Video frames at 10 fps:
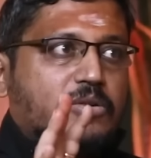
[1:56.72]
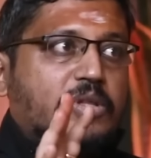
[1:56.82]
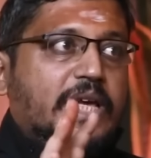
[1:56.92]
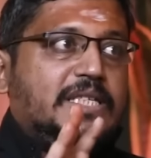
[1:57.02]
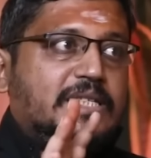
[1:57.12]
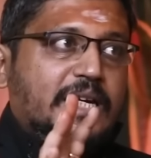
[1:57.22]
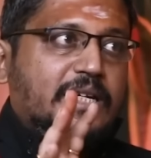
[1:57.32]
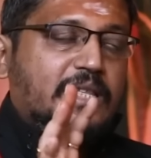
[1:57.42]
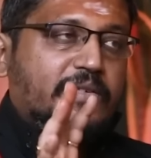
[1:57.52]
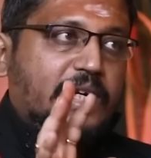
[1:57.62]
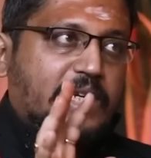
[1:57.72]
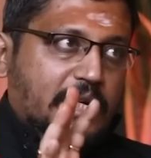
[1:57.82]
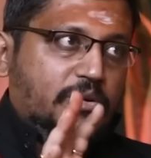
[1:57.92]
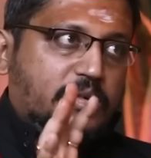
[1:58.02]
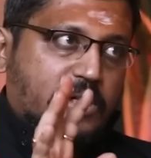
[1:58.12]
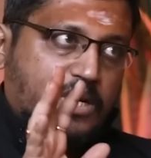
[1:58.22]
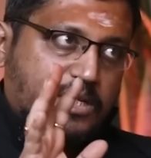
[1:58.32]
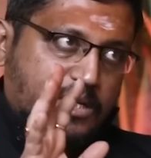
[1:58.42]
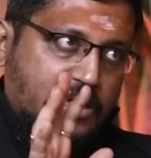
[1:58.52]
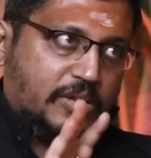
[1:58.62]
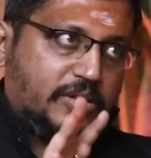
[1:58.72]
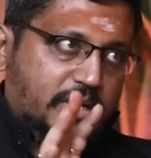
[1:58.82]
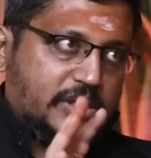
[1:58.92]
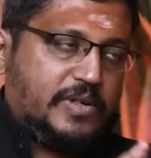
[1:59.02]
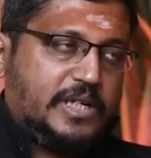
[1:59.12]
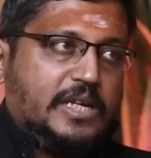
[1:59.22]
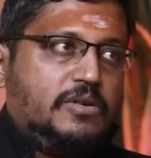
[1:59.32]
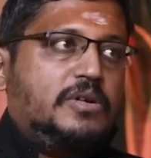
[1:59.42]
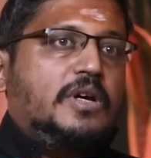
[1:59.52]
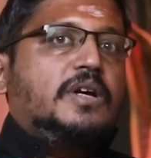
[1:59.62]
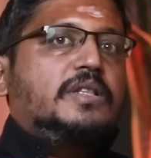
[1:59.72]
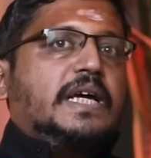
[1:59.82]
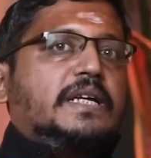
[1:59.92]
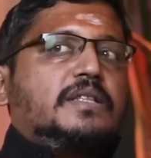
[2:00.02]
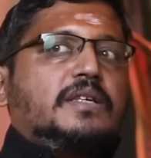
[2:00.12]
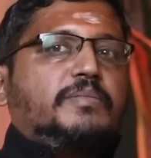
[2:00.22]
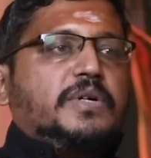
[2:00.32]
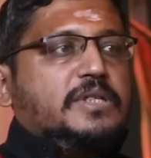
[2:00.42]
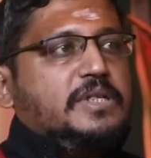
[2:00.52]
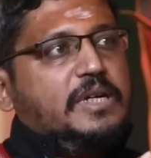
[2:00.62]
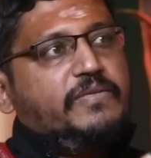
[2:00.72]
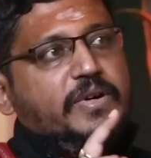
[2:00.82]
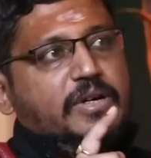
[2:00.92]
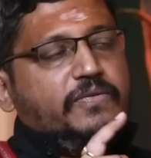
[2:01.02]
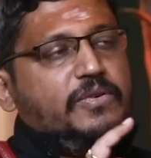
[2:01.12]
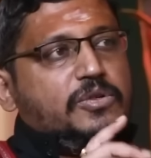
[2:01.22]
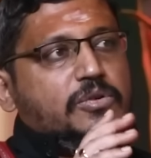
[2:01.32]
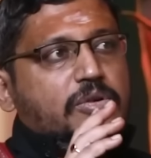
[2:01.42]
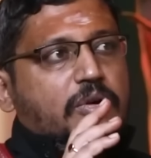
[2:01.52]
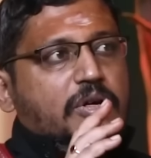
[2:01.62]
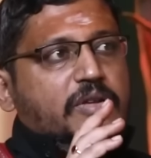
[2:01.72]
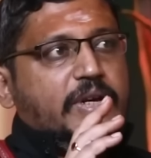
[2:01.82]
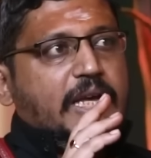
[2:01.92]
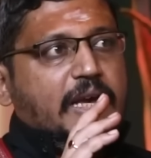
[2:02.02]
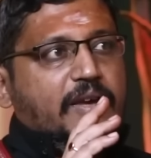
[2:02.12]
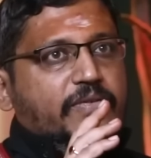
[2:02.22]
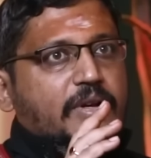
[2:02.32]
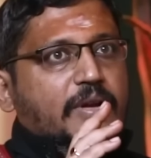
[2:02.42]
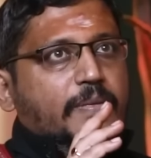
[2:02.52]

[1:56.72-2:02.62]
To the extent they will tell you, traditional authorities will tell you that the person in front of you should not even have